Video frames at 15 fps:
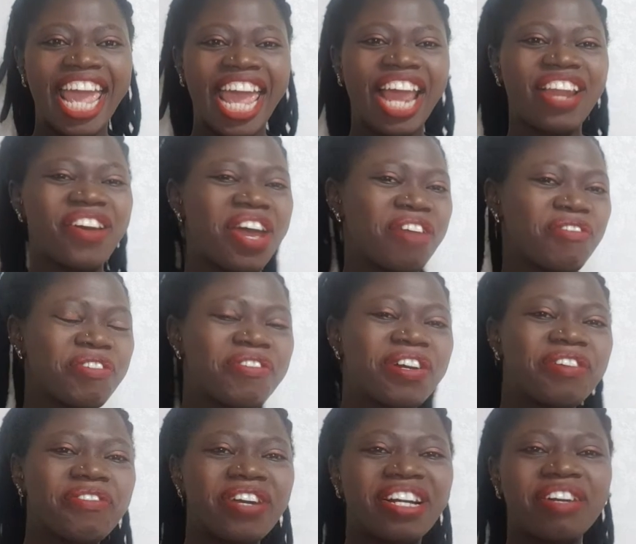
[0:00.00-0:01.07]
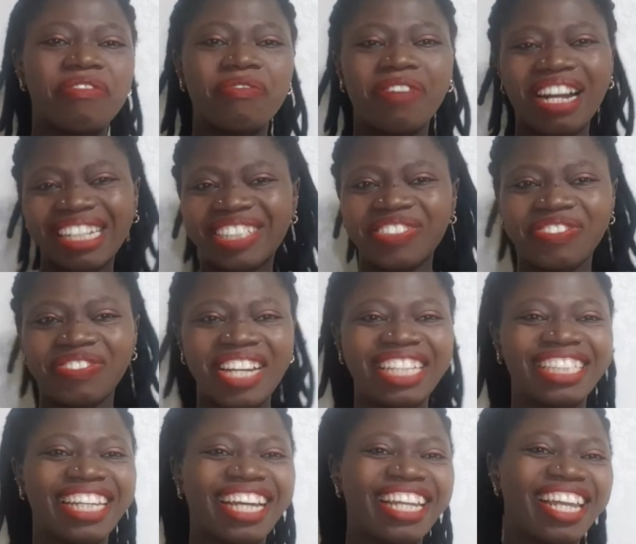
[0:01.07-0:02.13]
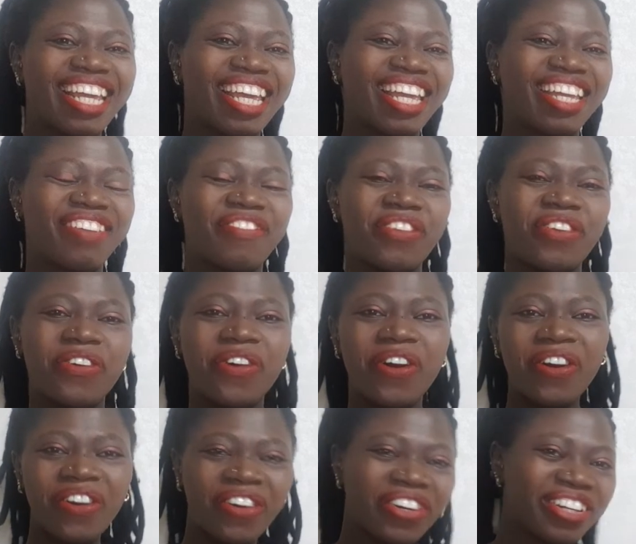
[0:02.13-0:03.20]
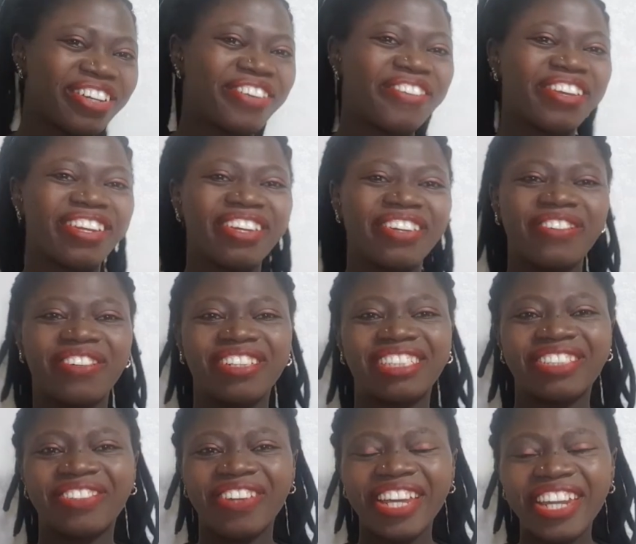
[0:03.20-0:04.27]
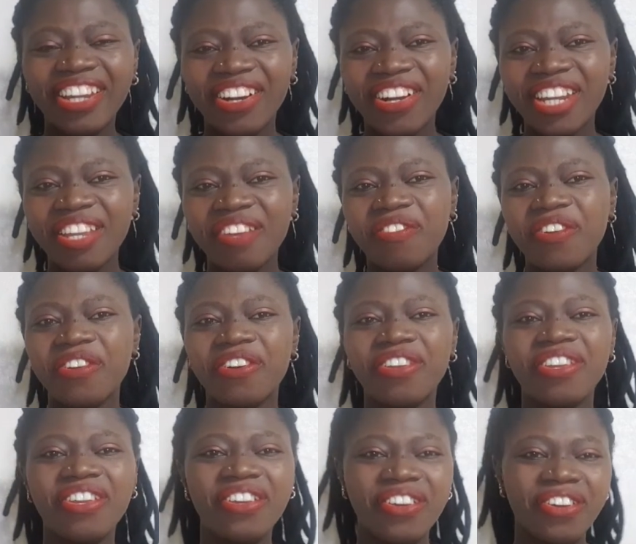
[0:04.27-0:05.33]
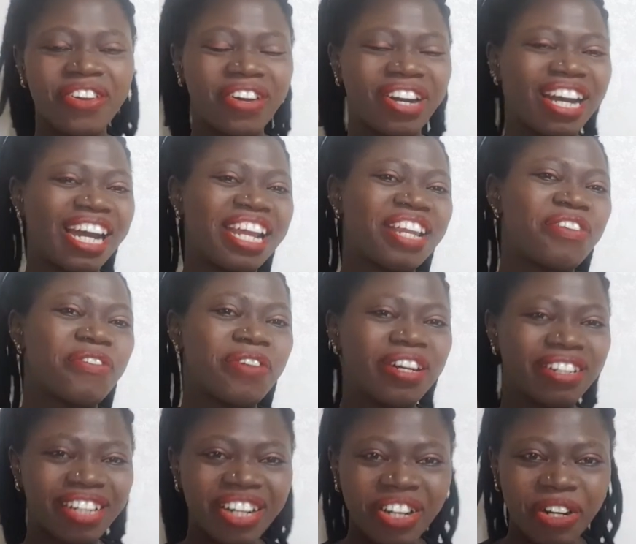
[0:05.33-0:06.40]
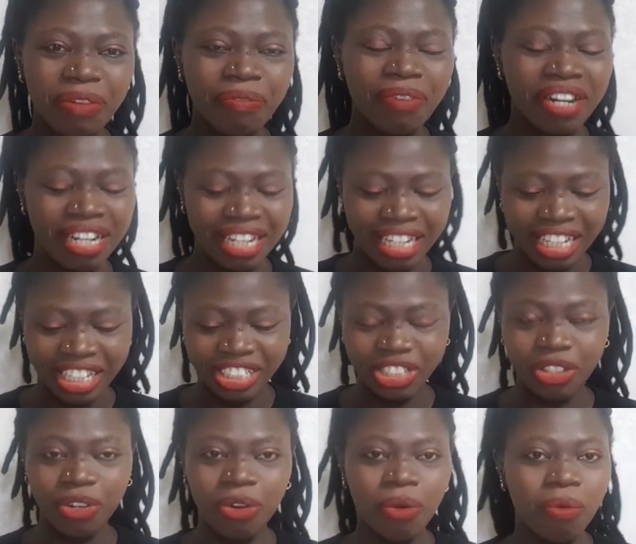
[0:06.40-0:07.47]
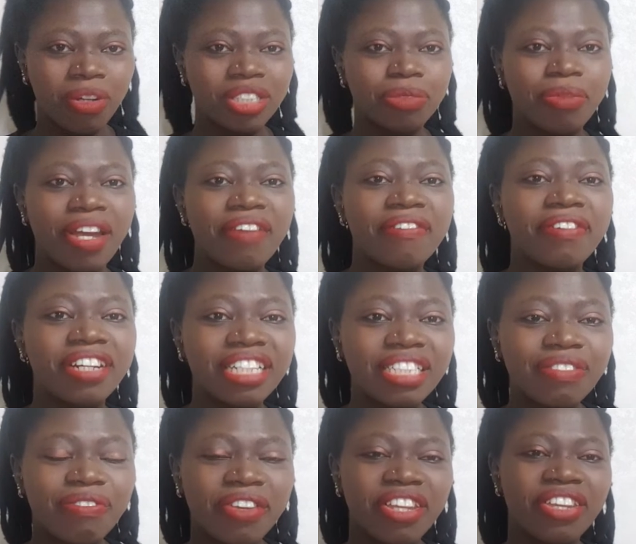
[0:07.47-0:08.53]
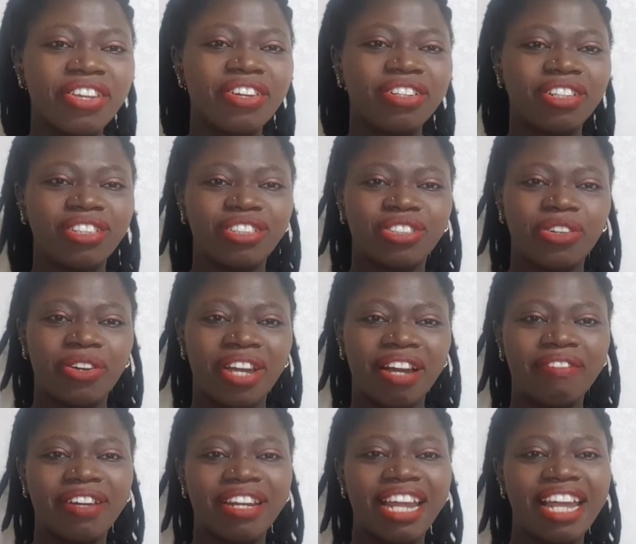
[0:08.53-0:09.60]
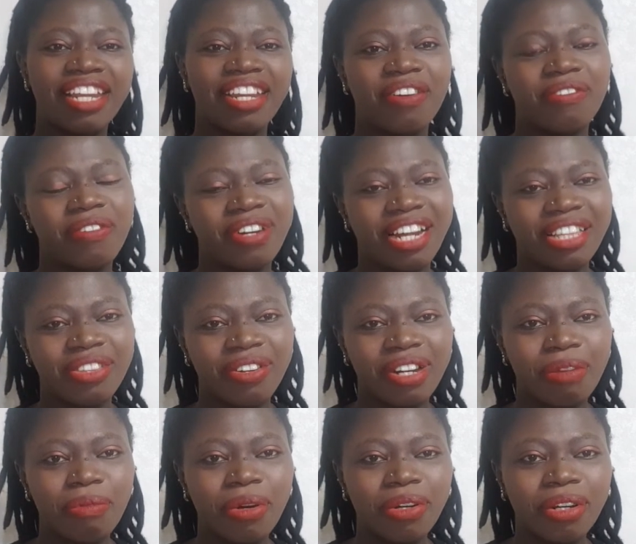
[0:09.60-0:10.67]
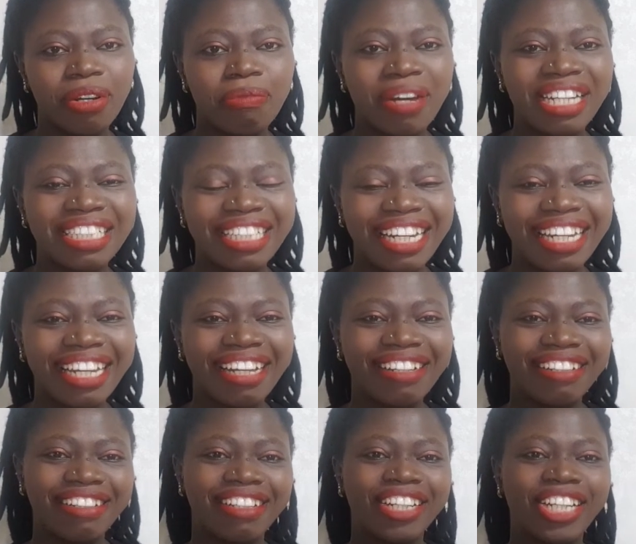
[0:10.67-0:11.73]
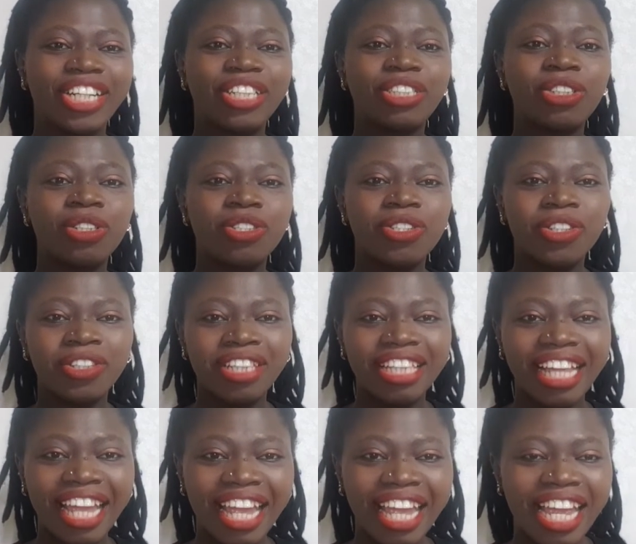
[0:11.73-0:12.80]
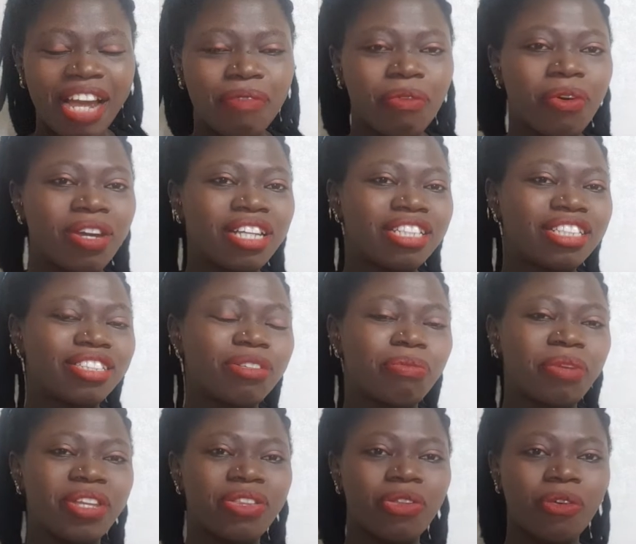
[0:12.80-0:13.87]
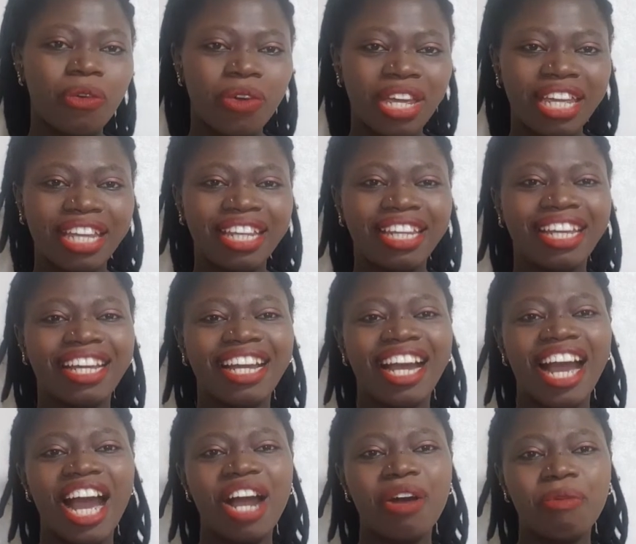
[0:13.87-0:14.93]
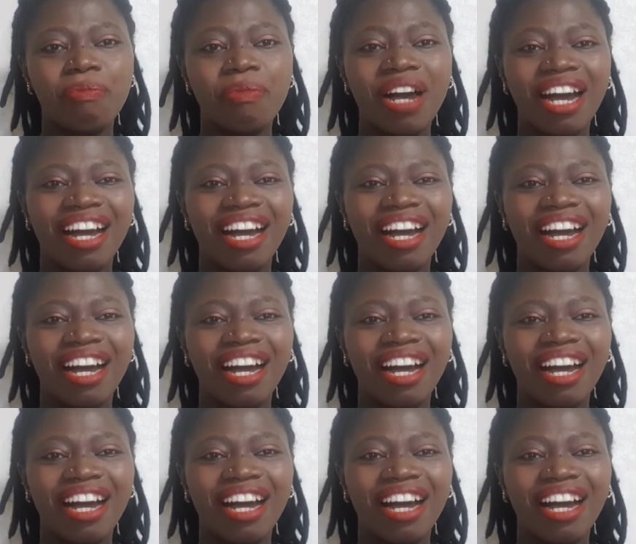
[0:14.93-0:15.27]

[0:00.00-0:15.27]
Hello everyone, welcome back to my channel. If you're old, you already know what's going on. If you're new, you're highly welcome. So go watch my first video so you have an idea of what I talk about on my channel. So today I'm going to be doing um